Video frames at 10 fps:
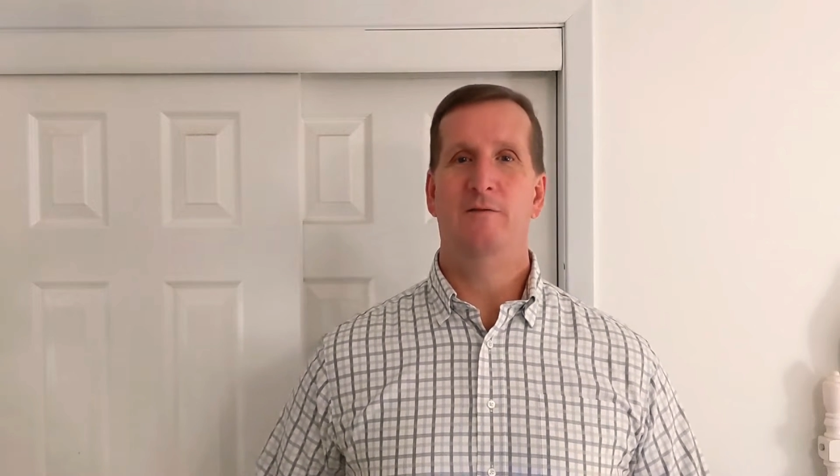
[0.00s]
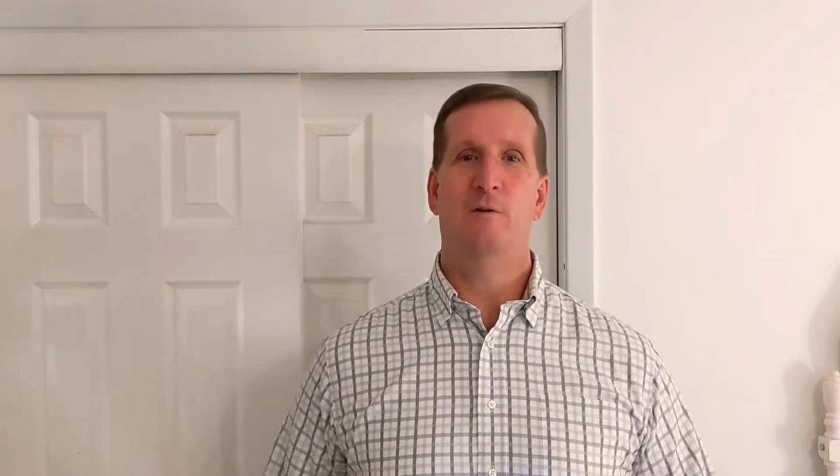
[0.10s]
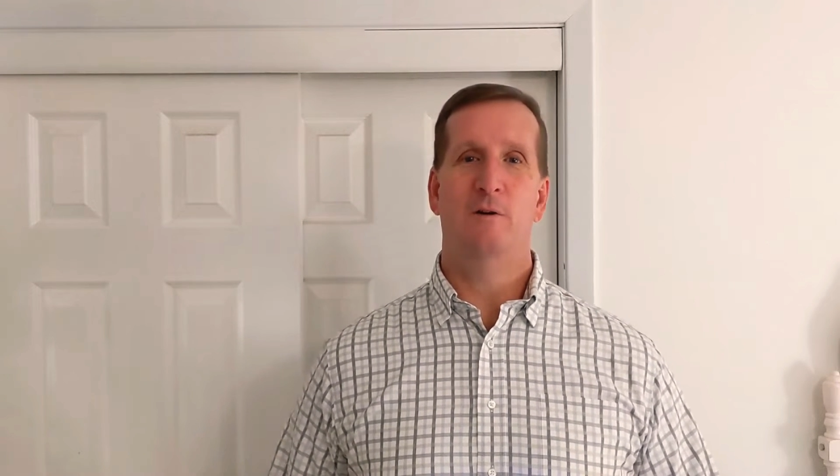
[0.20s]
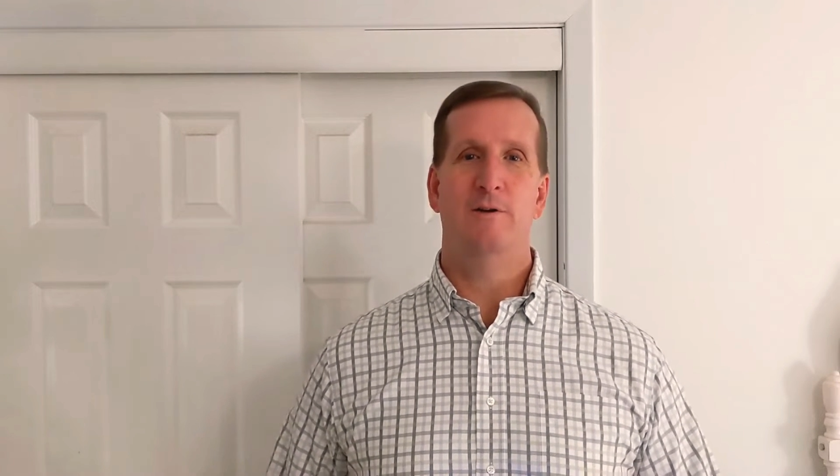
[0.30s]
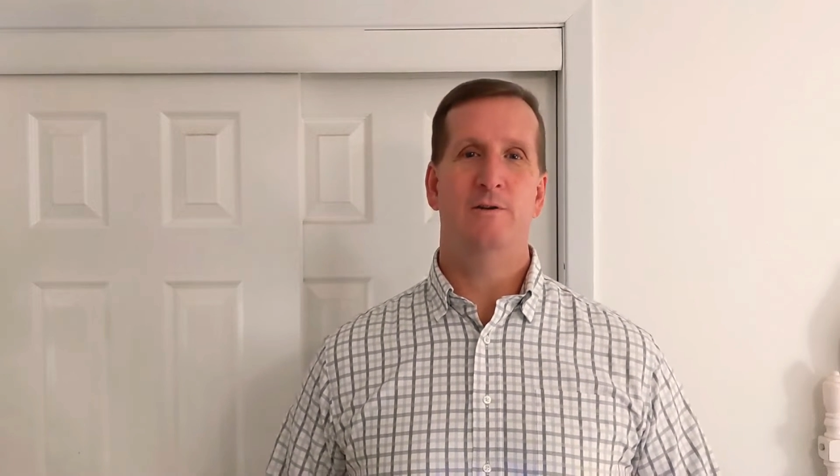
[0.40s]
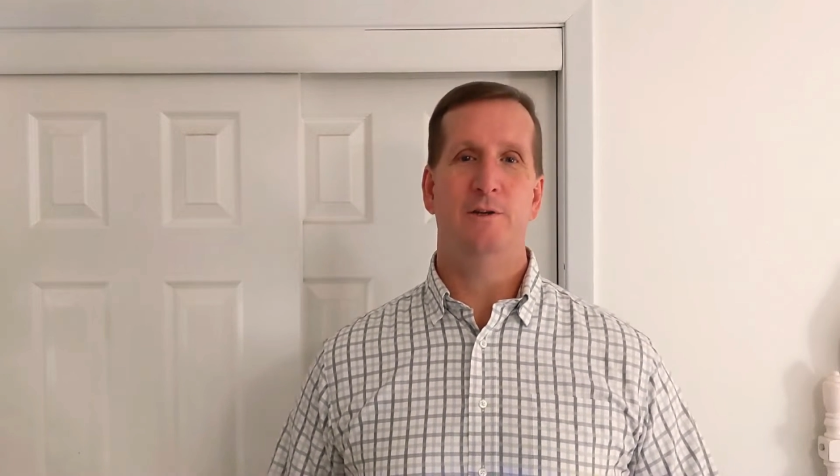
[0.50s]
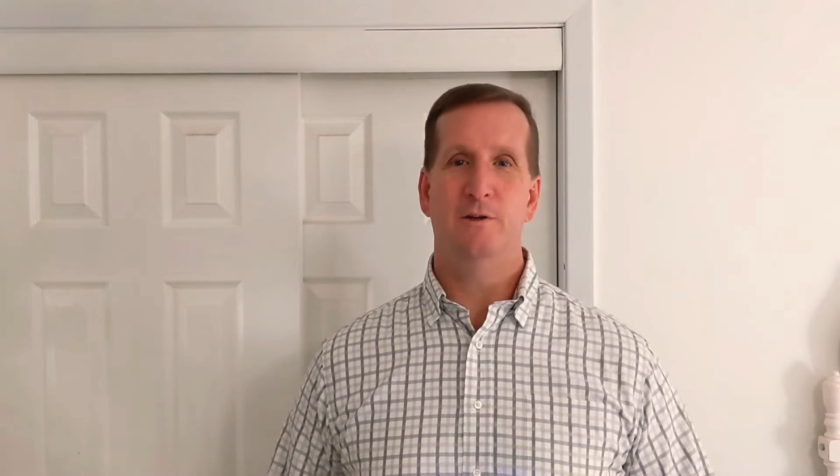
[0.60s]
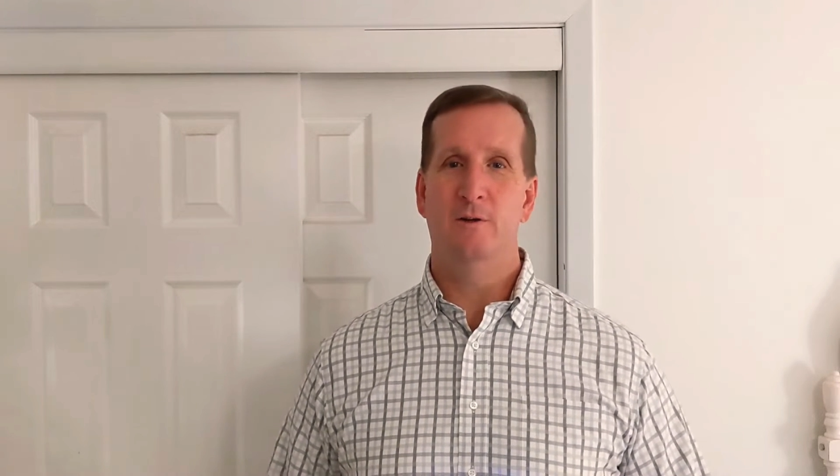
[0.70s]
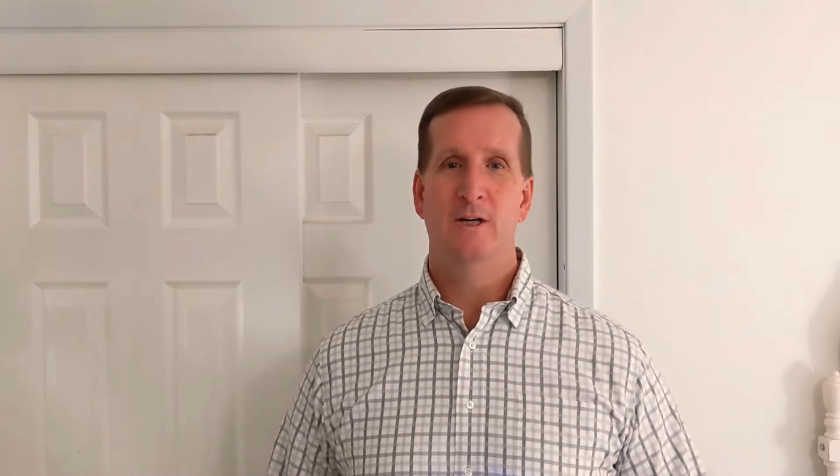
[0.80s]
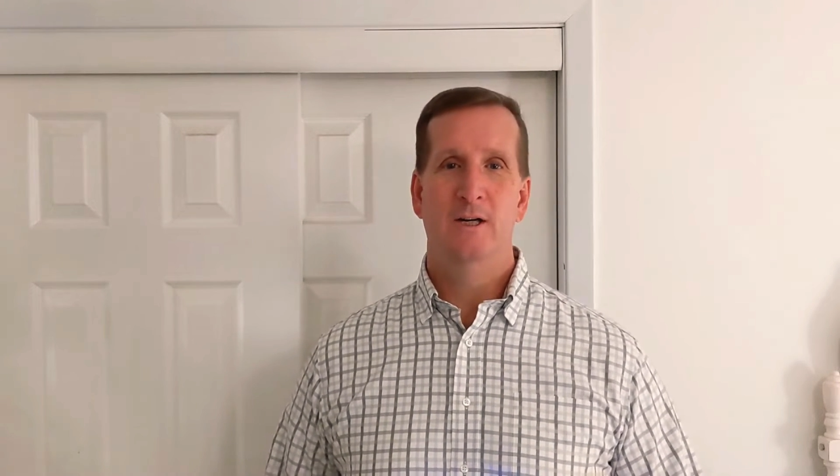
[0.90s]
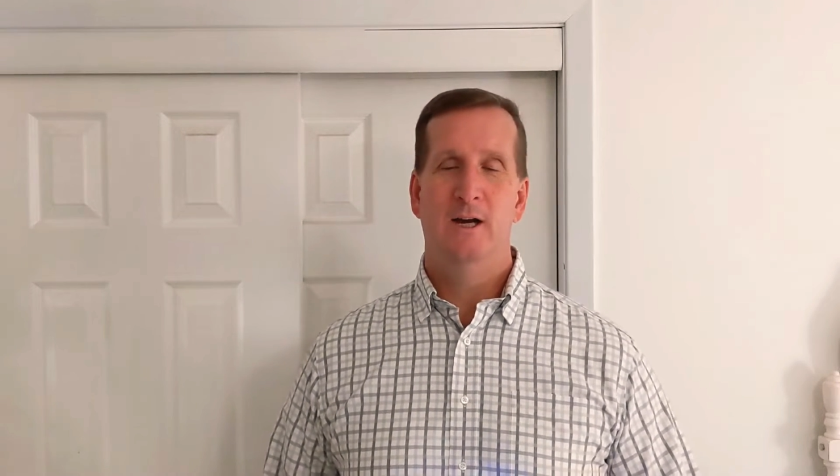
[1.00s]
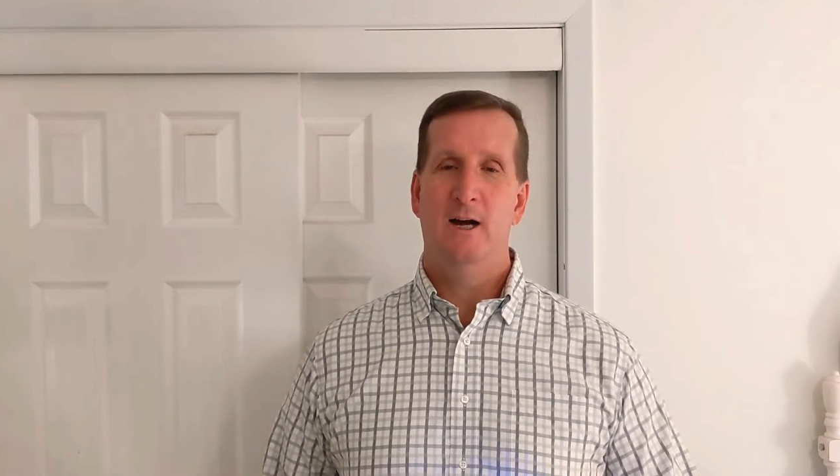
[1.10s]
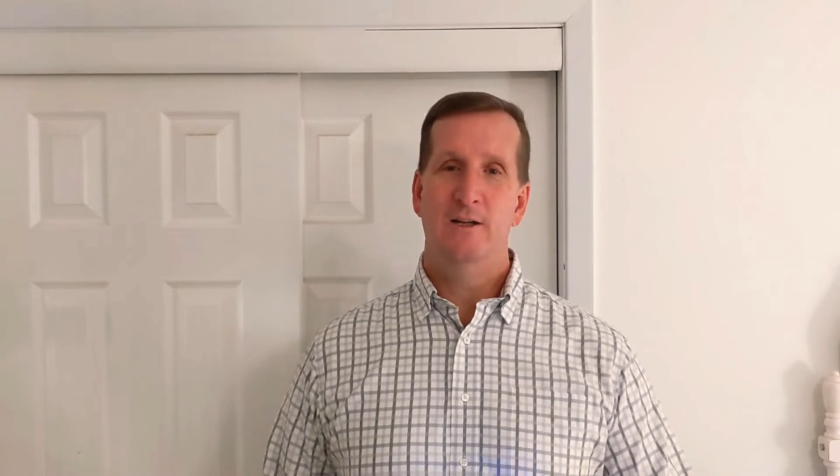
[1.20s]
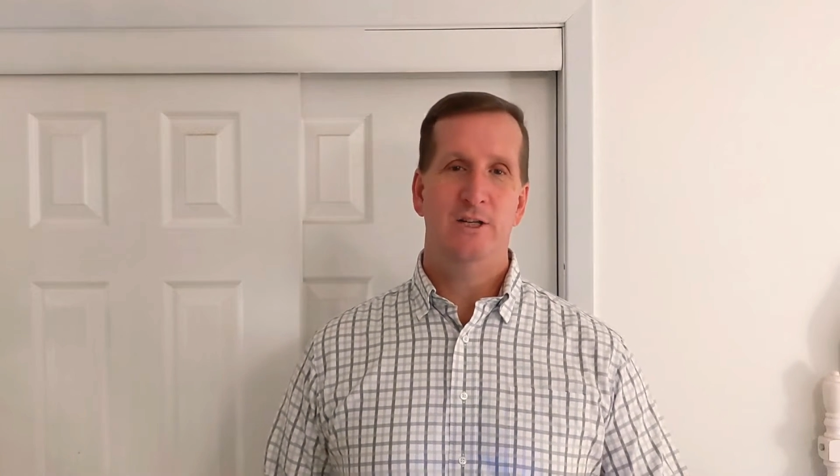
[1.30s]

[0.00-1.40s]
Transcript: forward to uh,